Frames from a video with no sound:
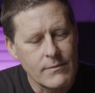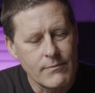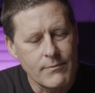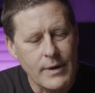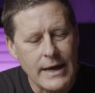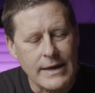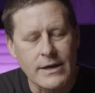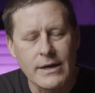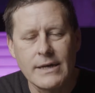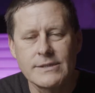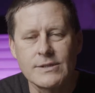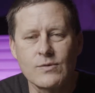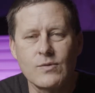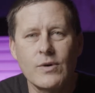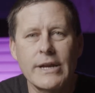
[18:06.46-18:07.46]
by a
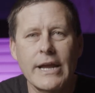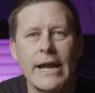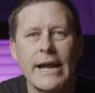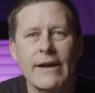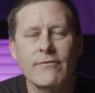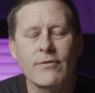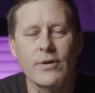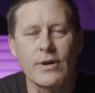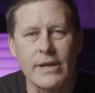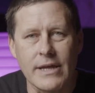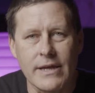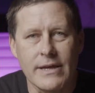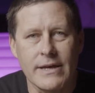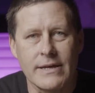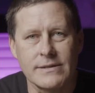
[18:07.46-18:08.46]
cousin, whatever it
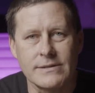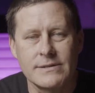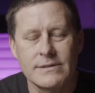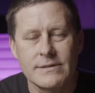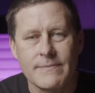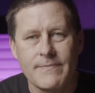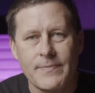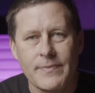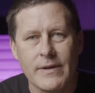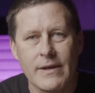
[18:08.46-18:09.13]
is.